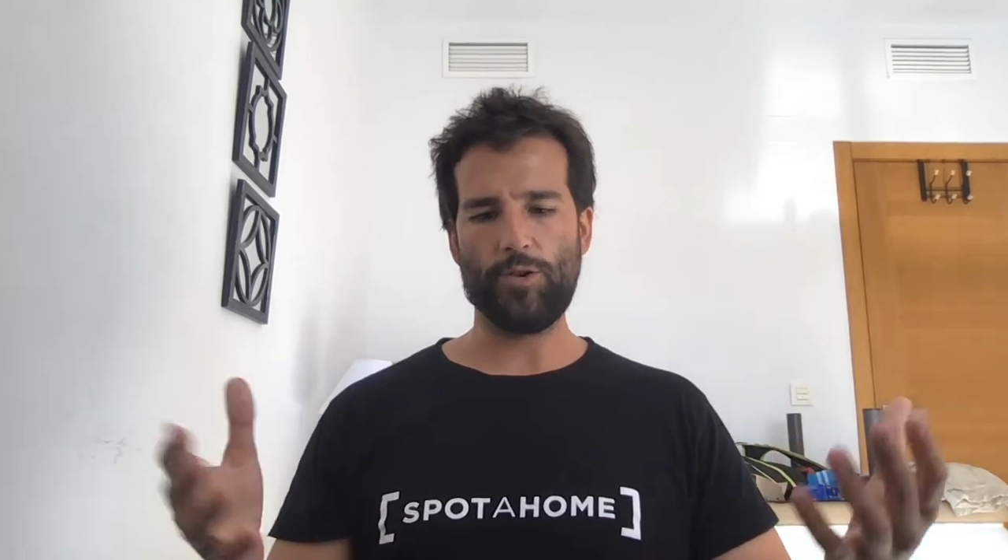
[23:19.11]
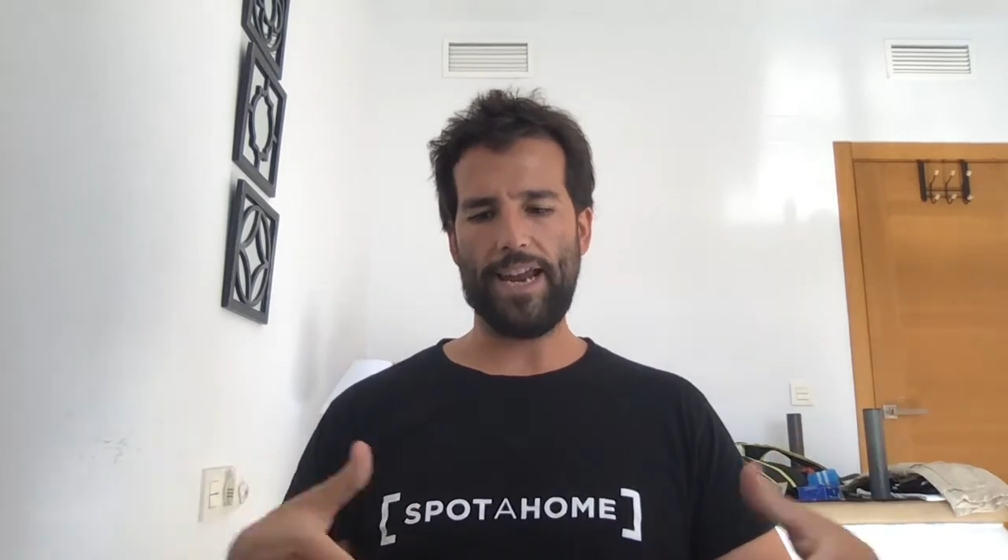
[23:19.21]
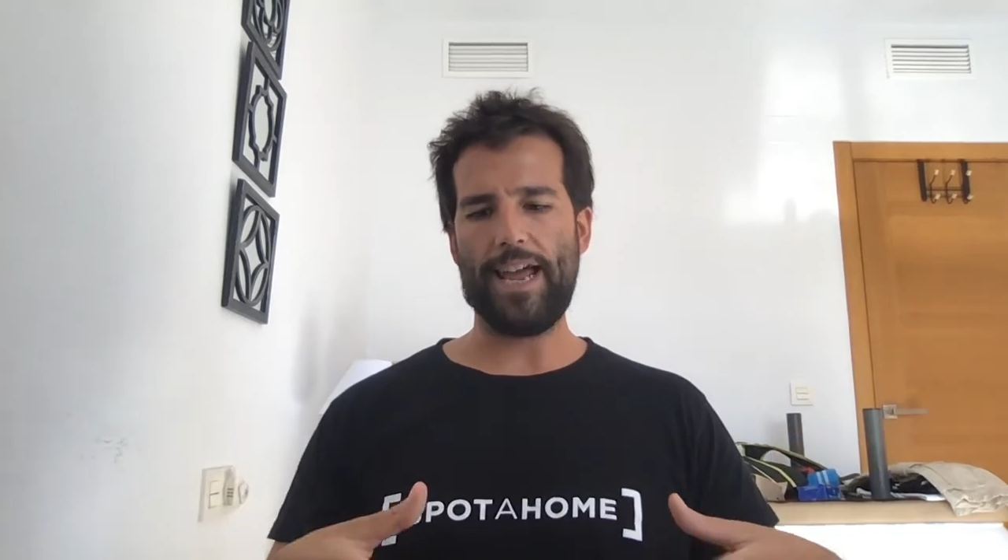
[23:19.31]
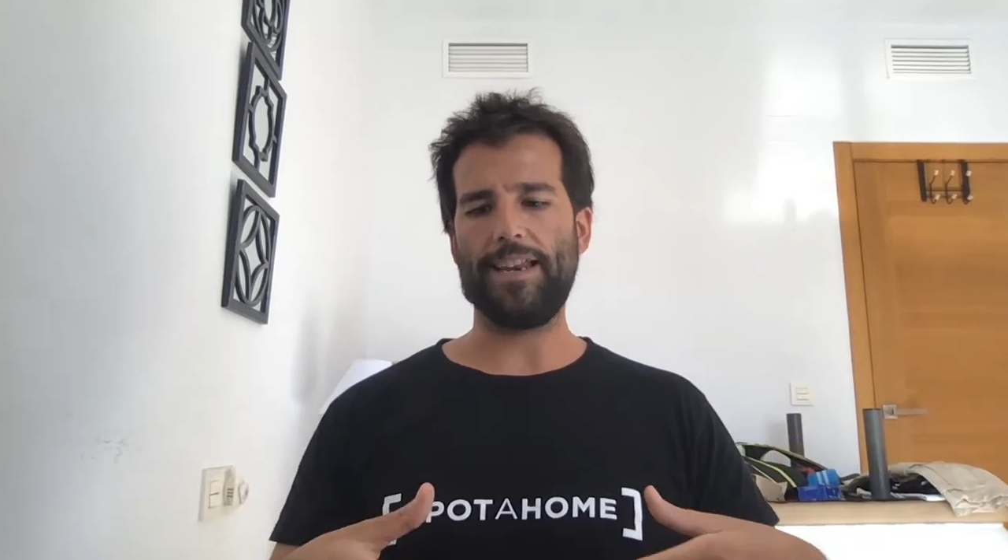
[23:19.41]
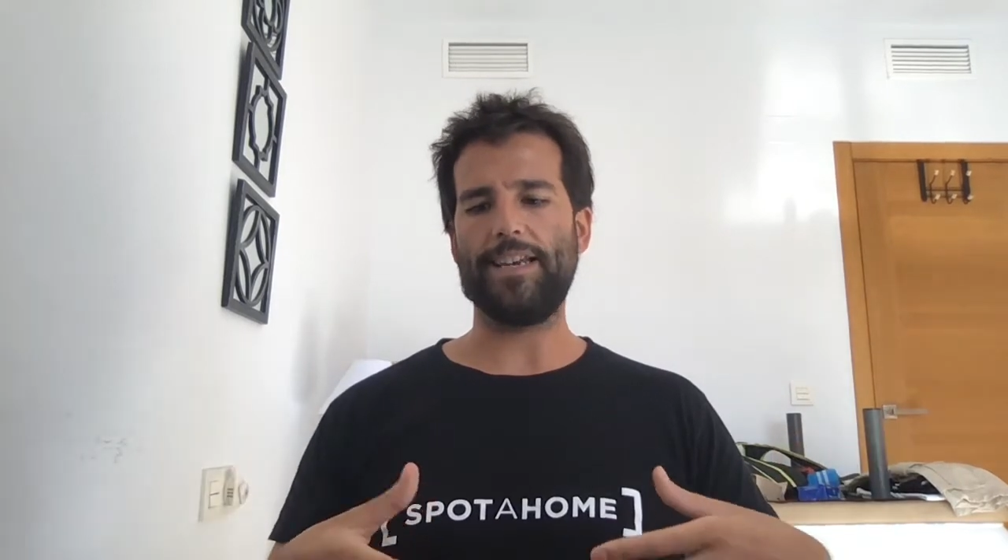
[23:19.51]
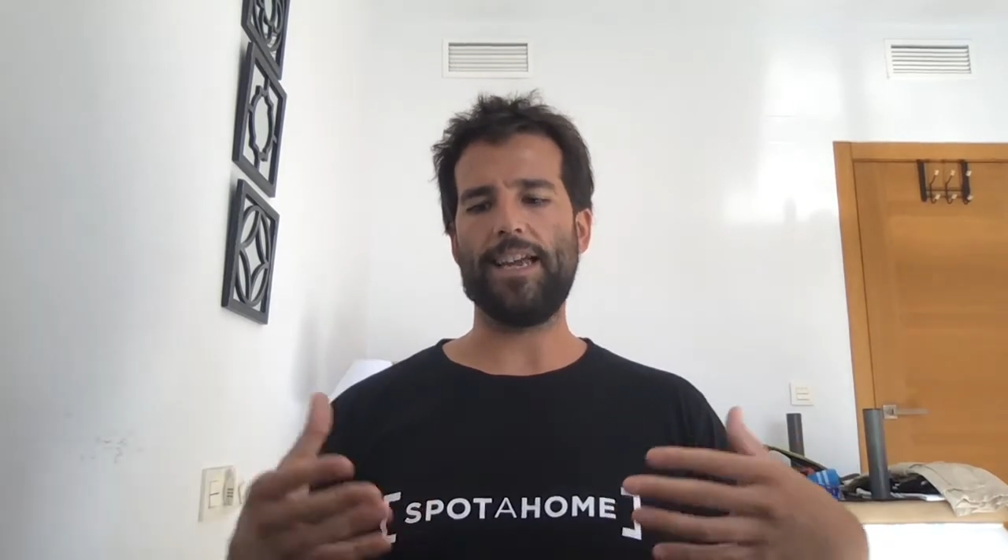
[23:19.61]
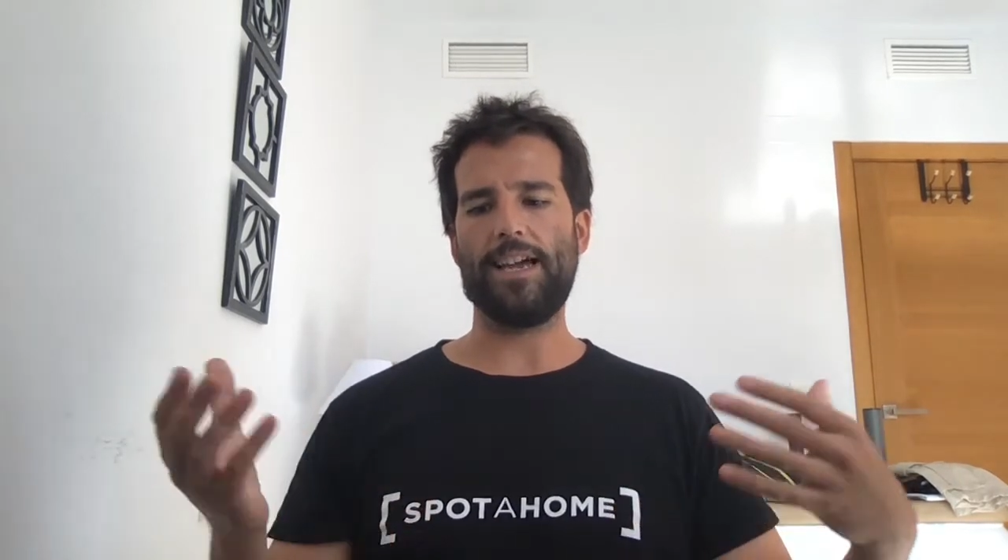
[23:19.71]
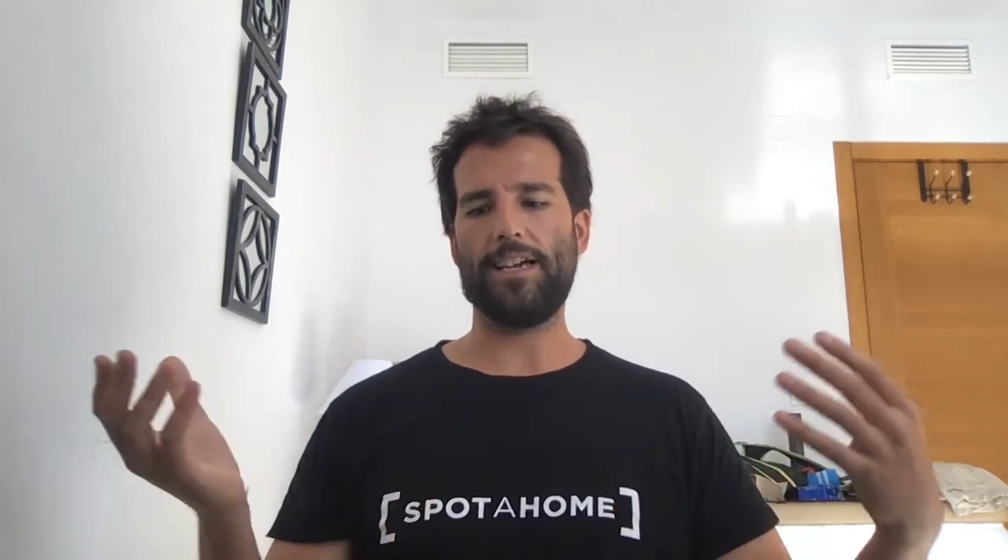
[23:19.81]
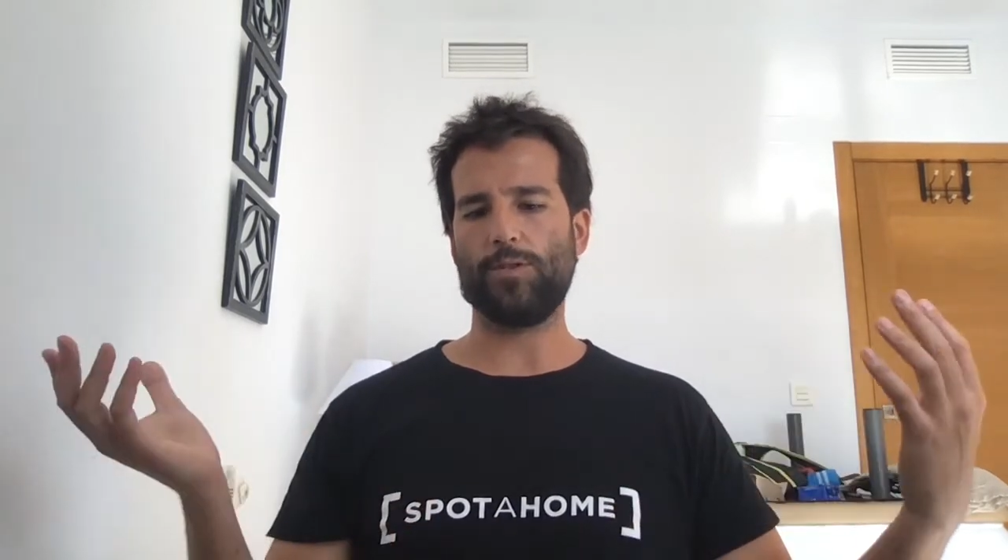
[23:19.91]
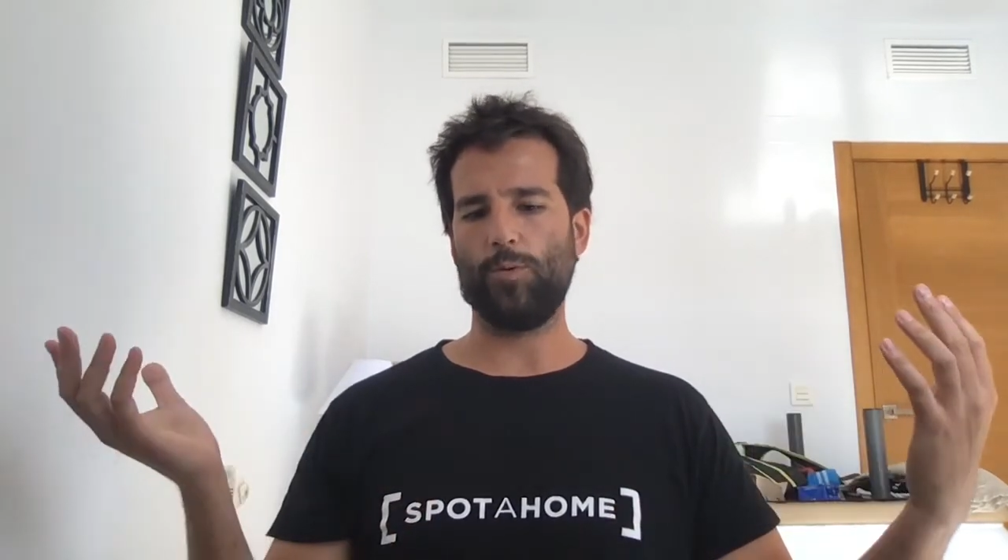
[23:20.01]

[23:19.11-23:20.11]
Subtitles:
to get ideas.